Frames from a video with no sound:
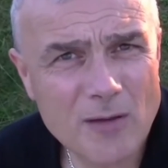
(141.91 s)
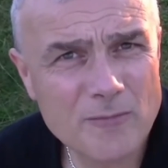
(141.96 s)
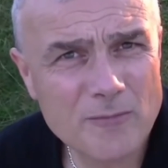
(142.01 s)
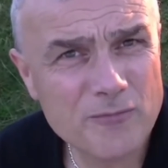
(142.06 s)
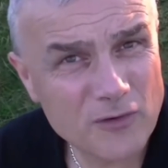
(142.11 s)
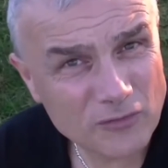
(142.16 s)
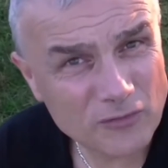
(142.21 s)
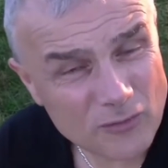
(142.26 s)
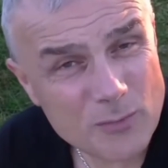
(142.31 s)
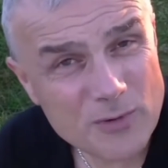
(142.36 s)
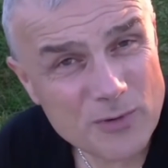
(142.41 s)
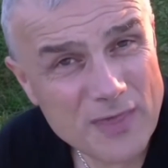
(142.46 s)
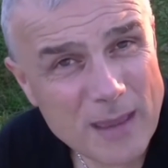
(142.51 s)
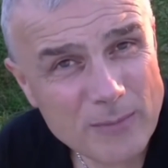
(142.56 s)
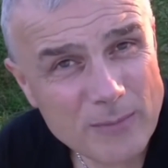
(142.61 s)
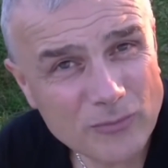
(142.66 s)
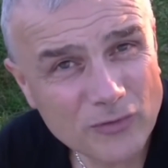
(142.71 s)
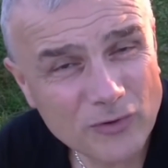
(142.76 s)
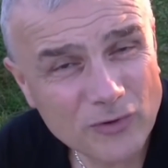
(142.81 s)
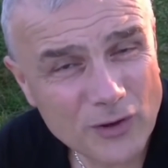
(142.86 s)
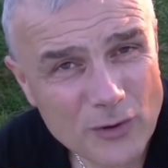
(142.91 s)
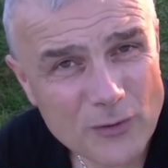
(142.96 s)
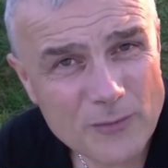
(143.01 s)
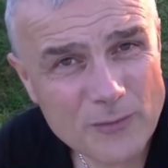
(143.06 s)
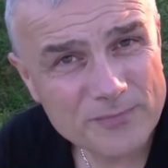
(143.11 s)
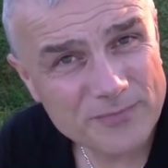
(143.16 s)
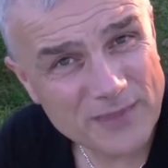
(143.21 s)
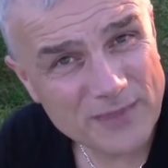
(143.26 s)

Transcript: I'm fishing with M2,